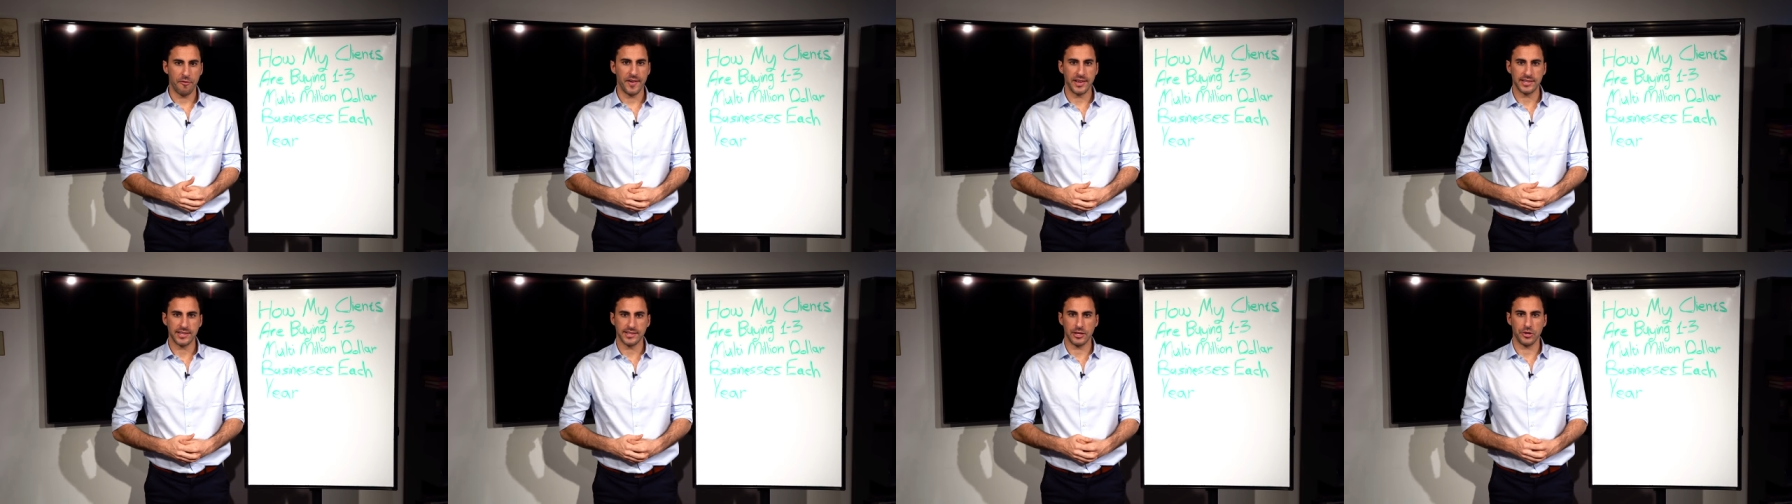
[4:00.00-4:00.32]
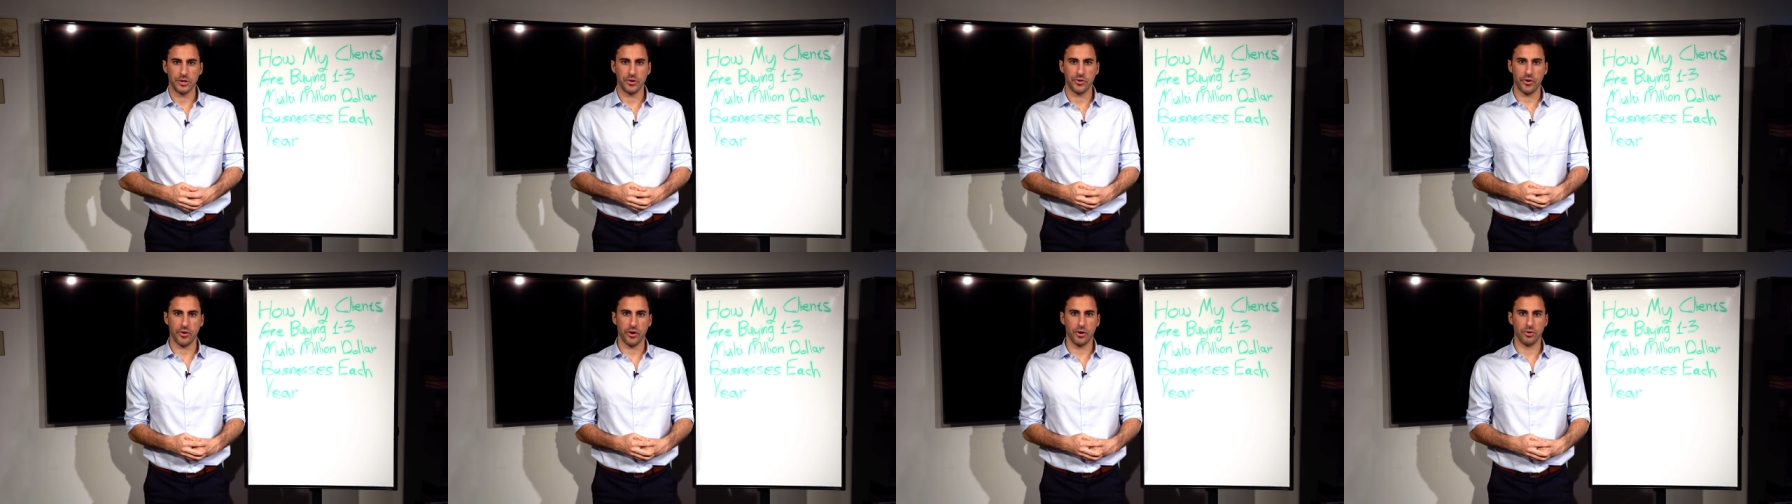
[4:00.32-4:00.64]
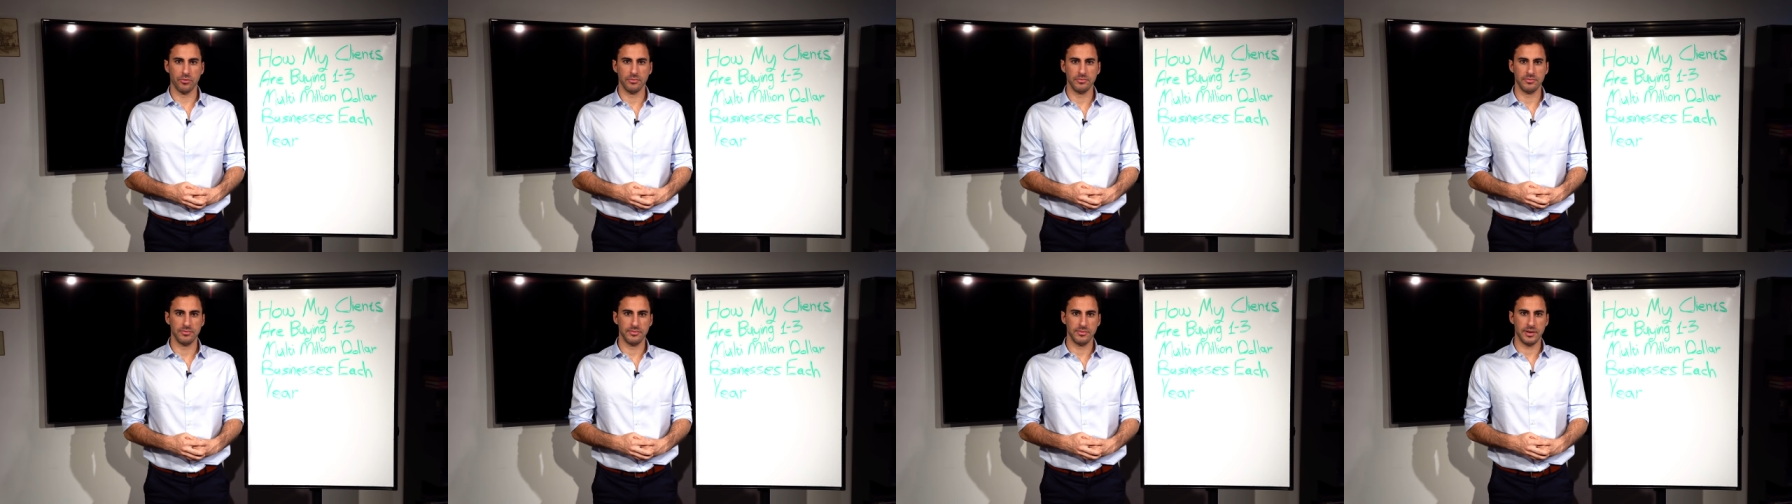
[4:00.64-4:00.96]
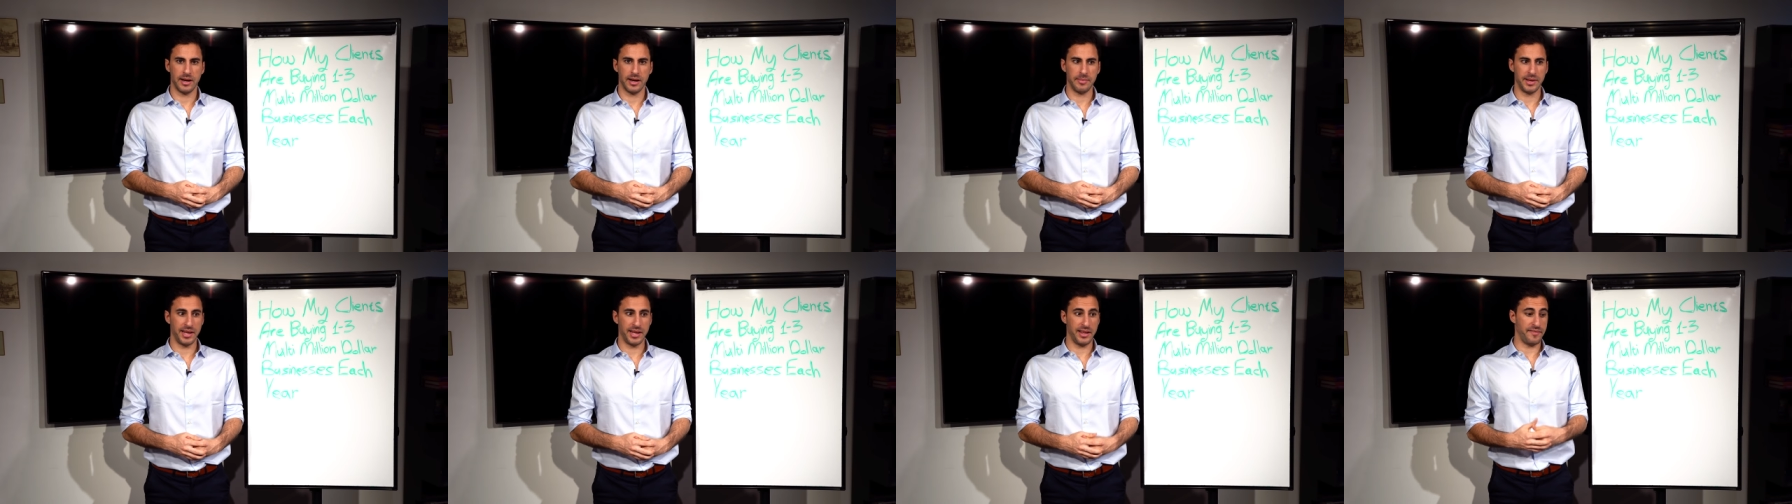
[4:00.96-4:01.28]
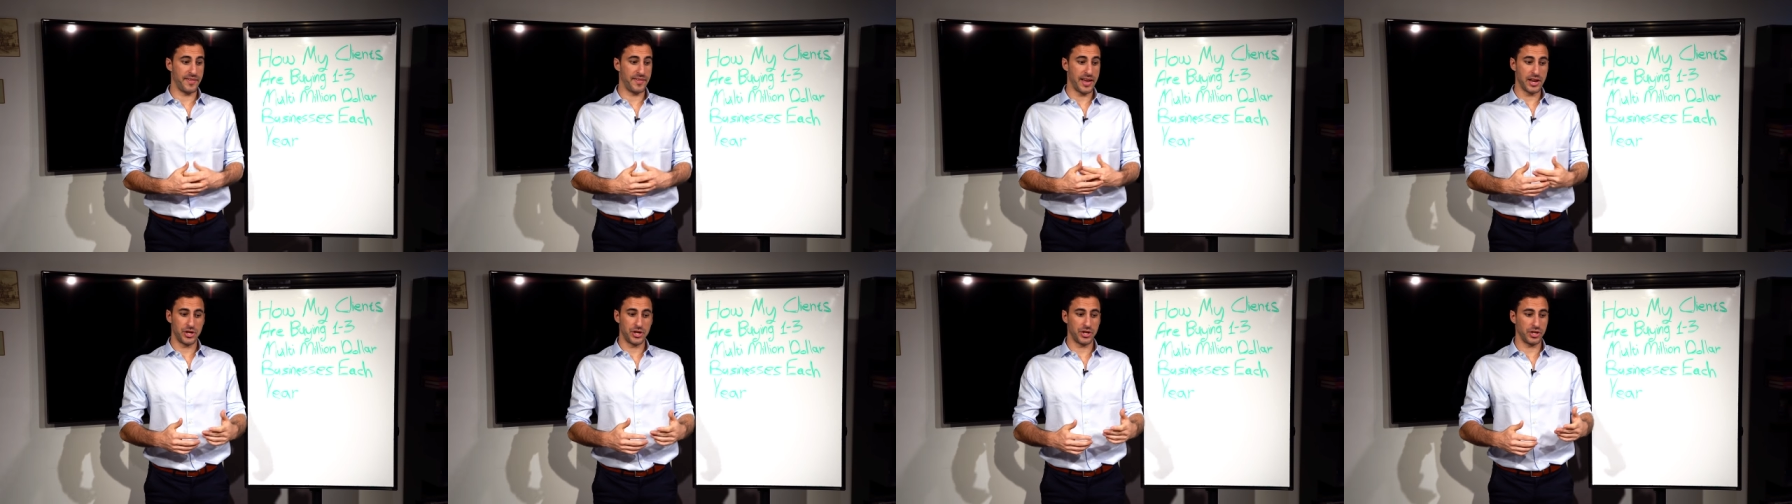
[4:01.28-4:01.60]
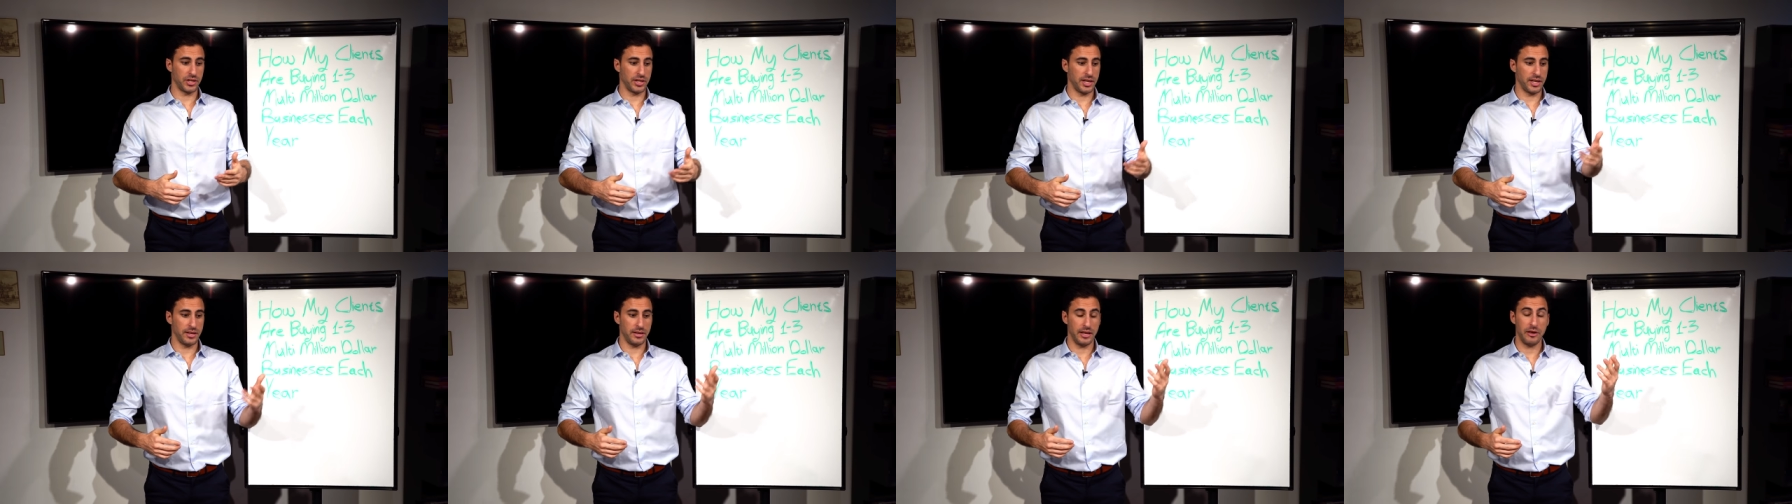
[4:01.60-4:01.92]
fast can you grow? I mean,
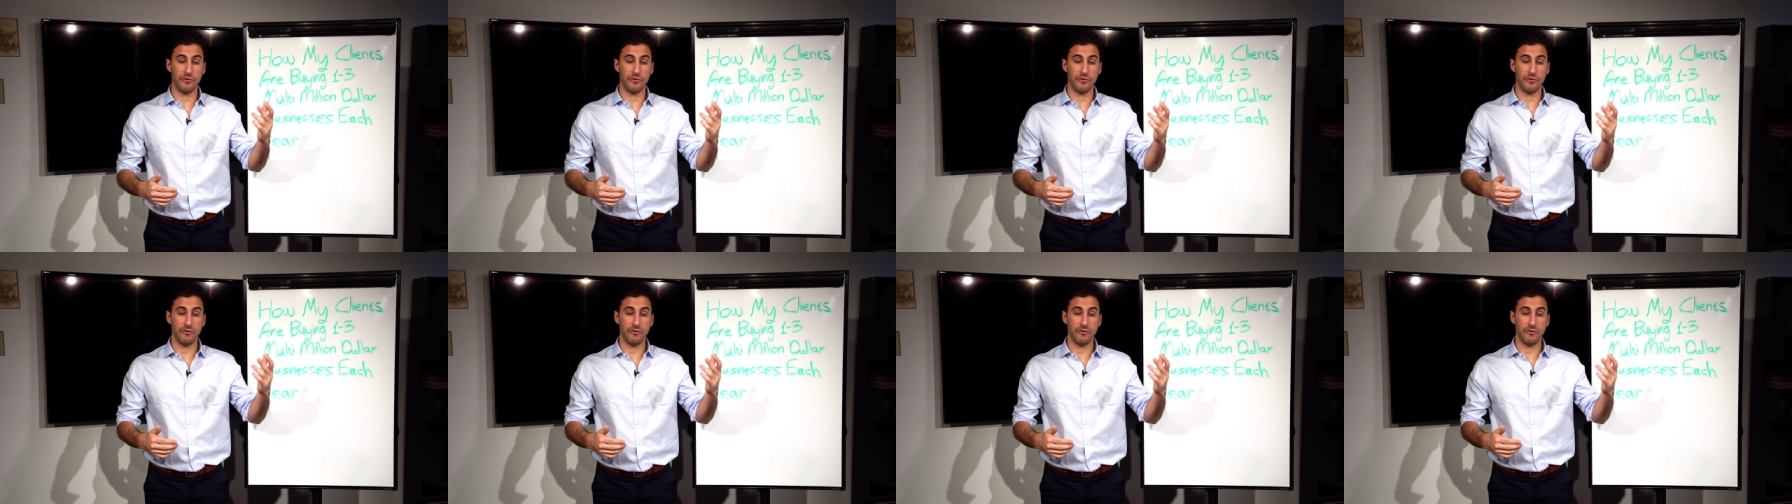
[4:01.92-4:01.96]
eventually,